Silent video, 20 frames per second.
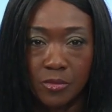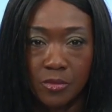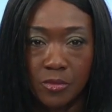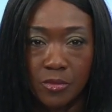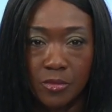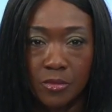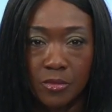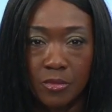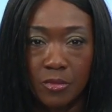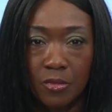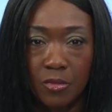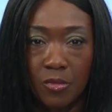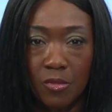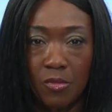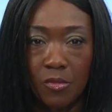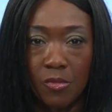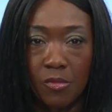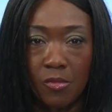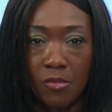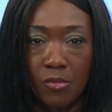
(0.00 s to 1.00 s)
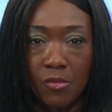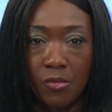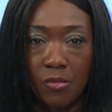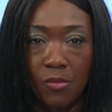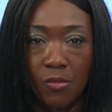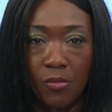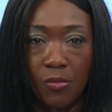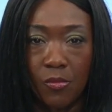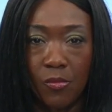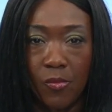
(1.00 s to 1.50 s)

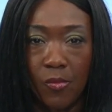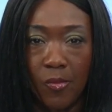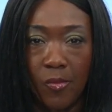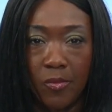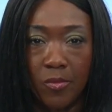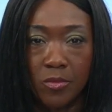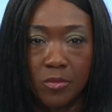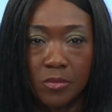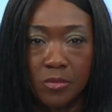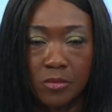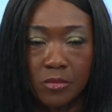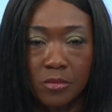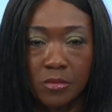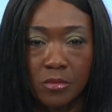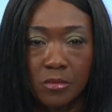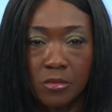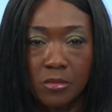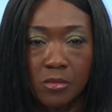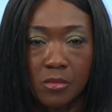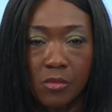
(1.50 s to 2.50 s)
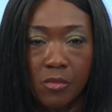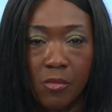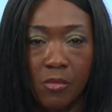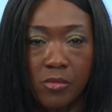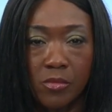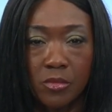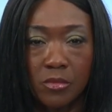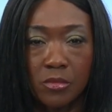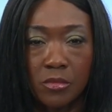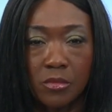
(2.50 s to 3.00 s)

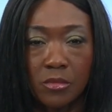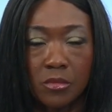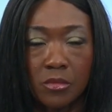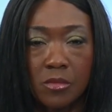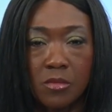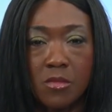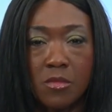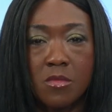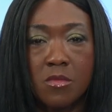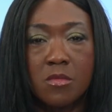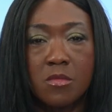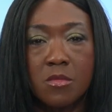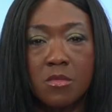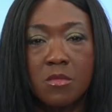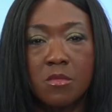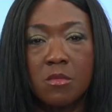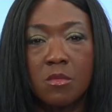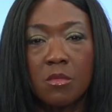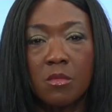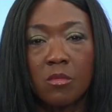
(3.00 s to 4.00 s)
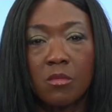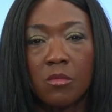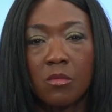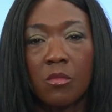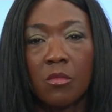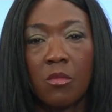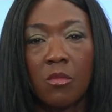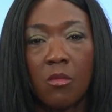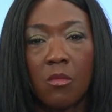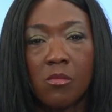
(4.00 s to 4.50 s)

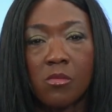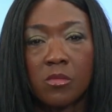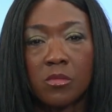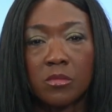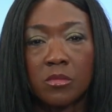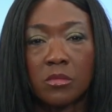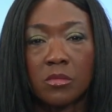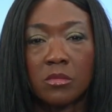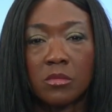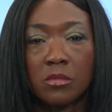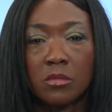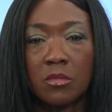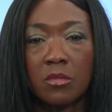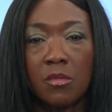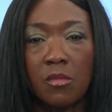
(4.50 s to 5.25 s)
(silent)